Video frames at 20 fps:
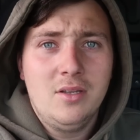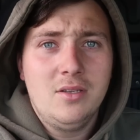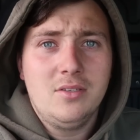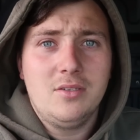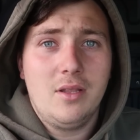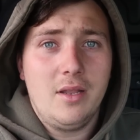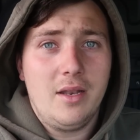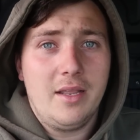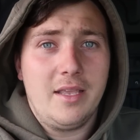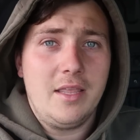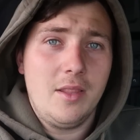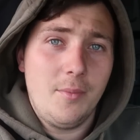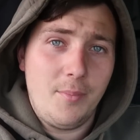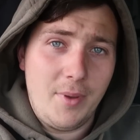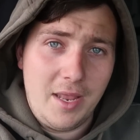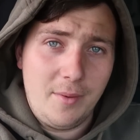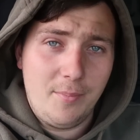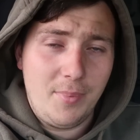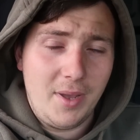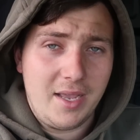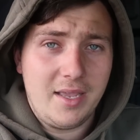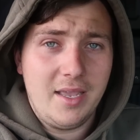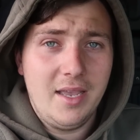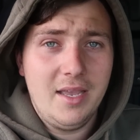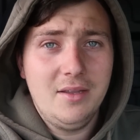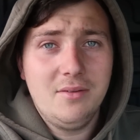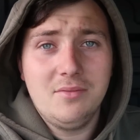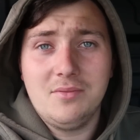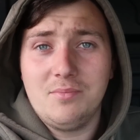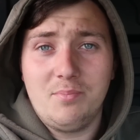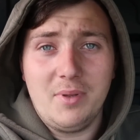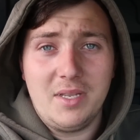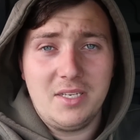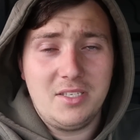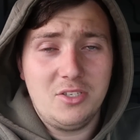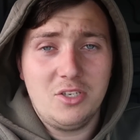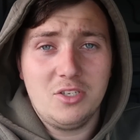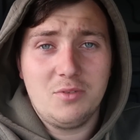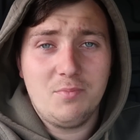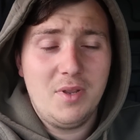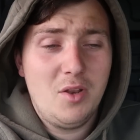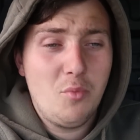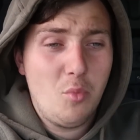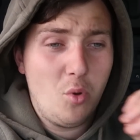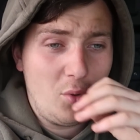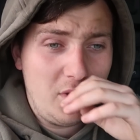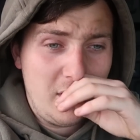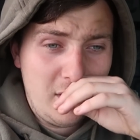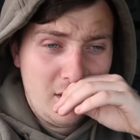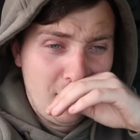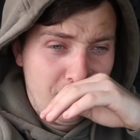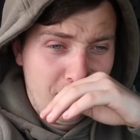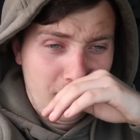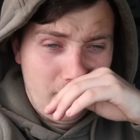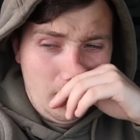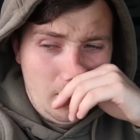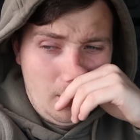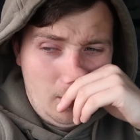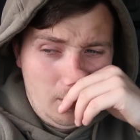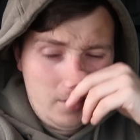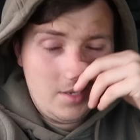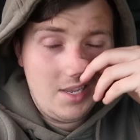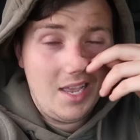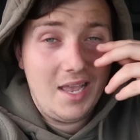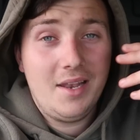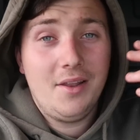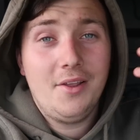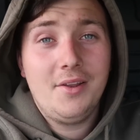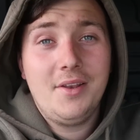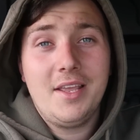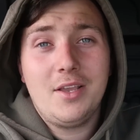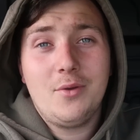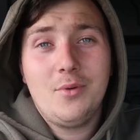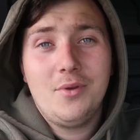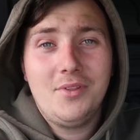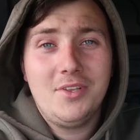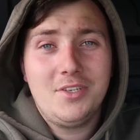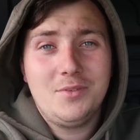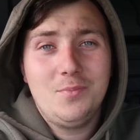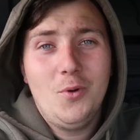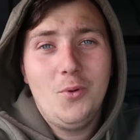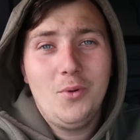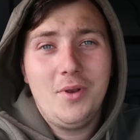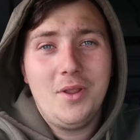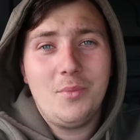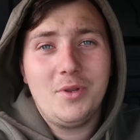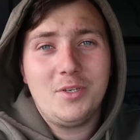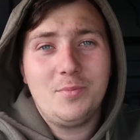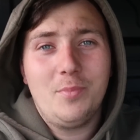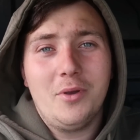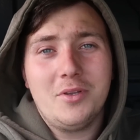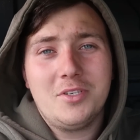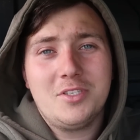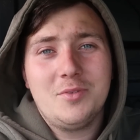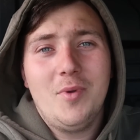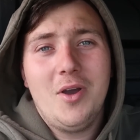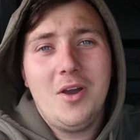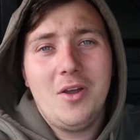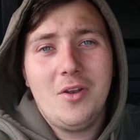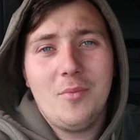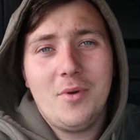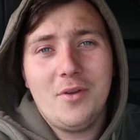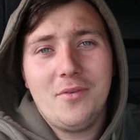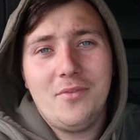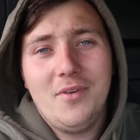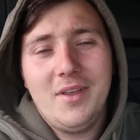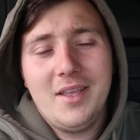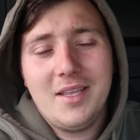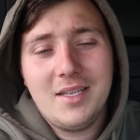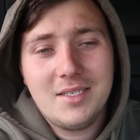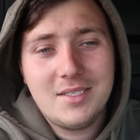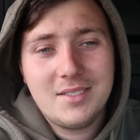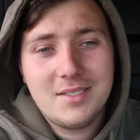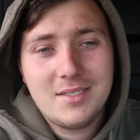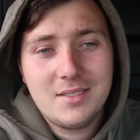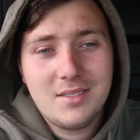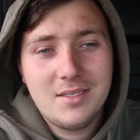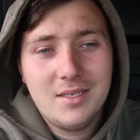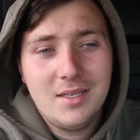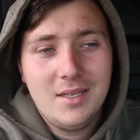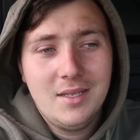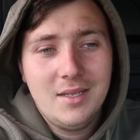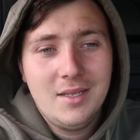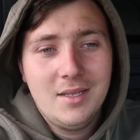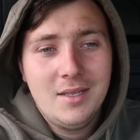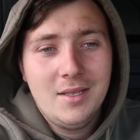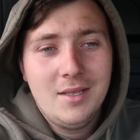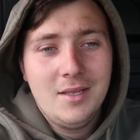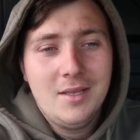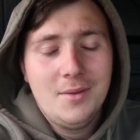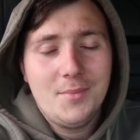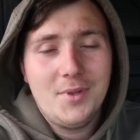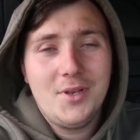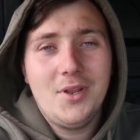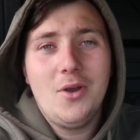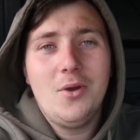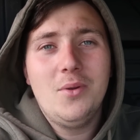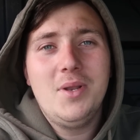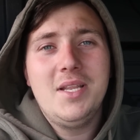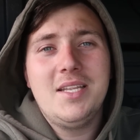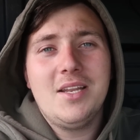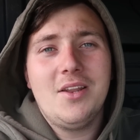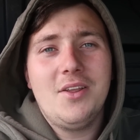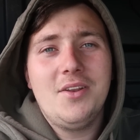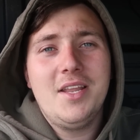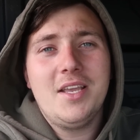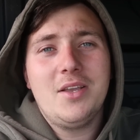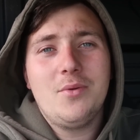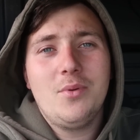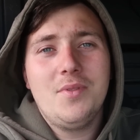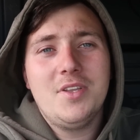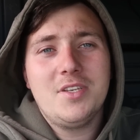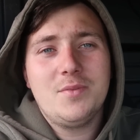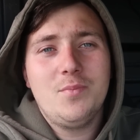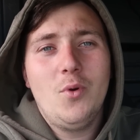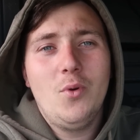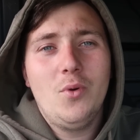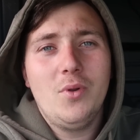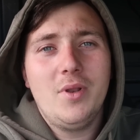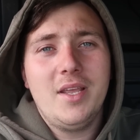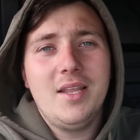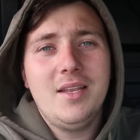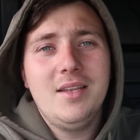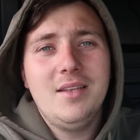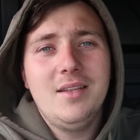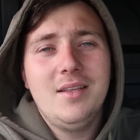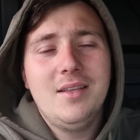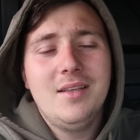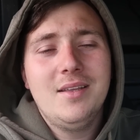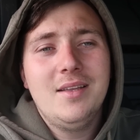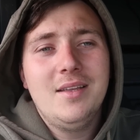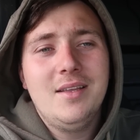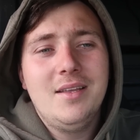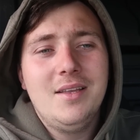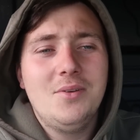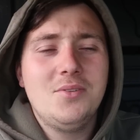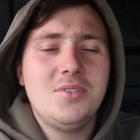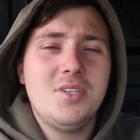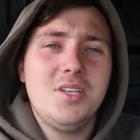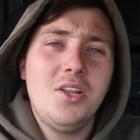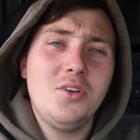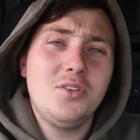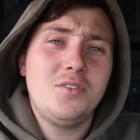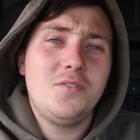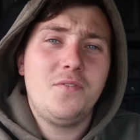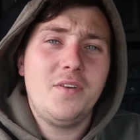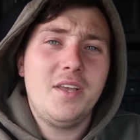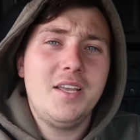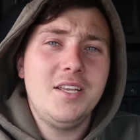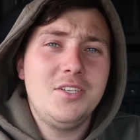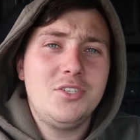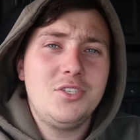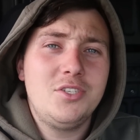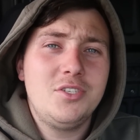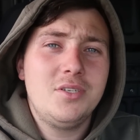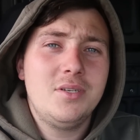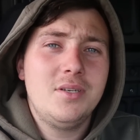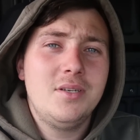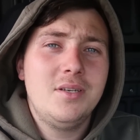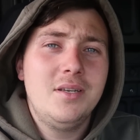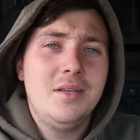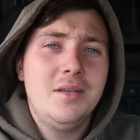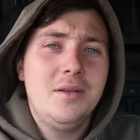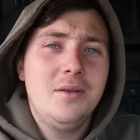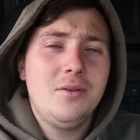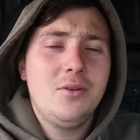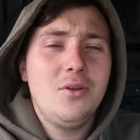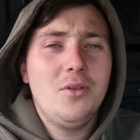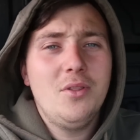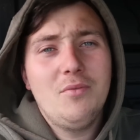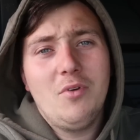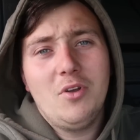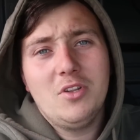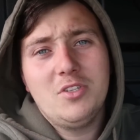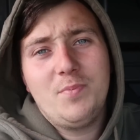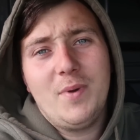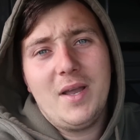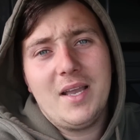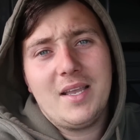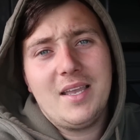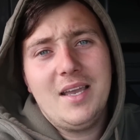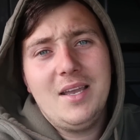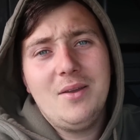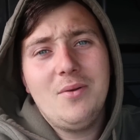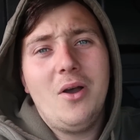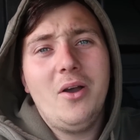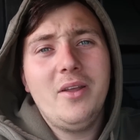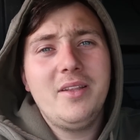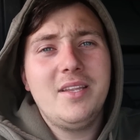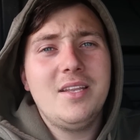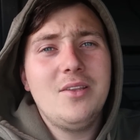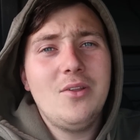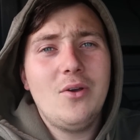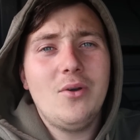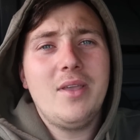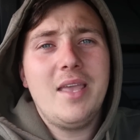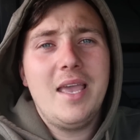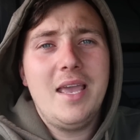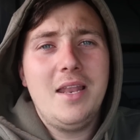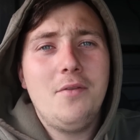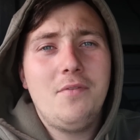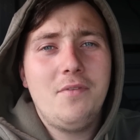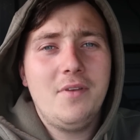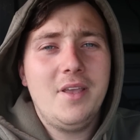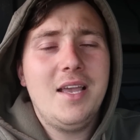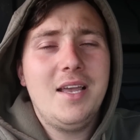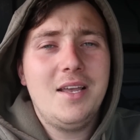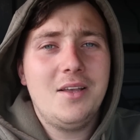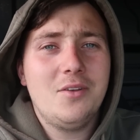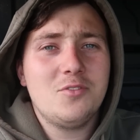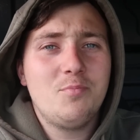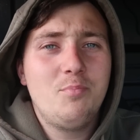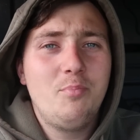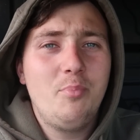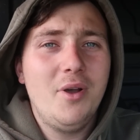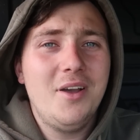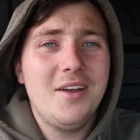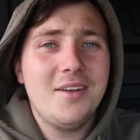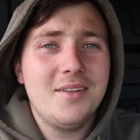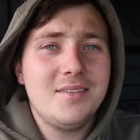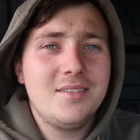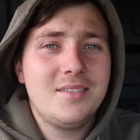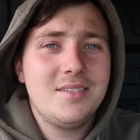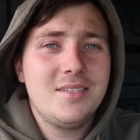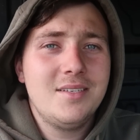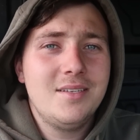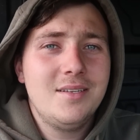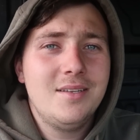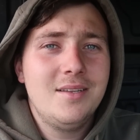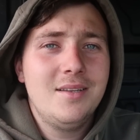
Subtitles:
So then I get the bed back out, basically just minimal gear for the night, and I nicked one this morning, which put a smile on my face. But not only did I nick one this morning, there was a nice fish, got the rods back out. I did not get anything else, but